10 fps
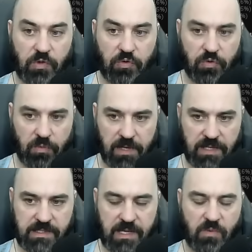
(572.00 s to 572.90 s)
do
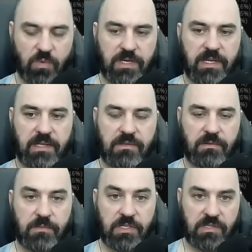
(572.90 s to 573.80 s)
not take Wind
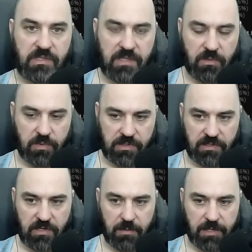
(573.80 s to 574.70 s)
Dancer. Stick with
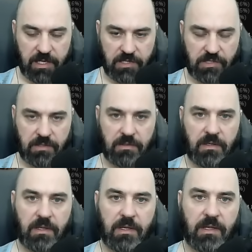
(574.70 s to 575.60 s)

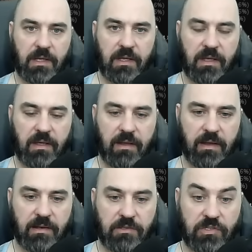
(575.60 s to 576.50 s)
Determination
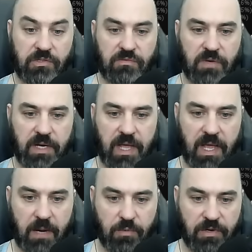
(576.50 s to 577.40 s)
and just run a
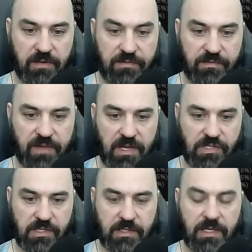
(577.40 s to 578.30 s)
hybrid of
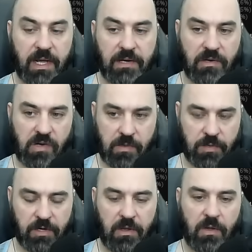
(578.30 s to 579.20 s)
evasion and higher
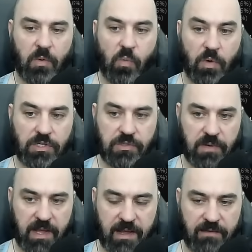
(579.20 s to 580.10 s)
armor. Once
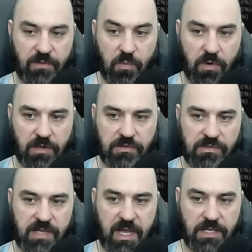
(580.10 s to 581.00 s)
you have the
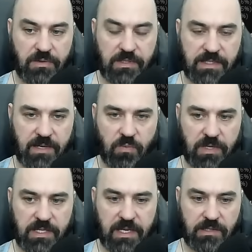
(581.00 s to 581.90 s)
Watcher's Eye, you can take
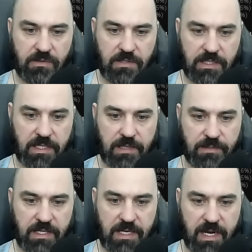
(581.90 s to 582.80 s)
Wind Dancer to get up
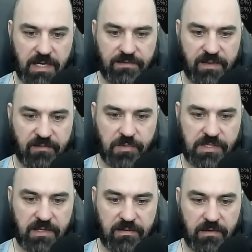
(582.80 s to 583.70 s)
to the
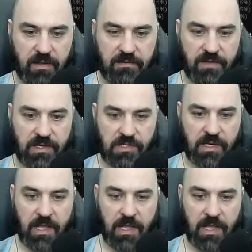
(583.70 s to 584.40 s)
95% evasion.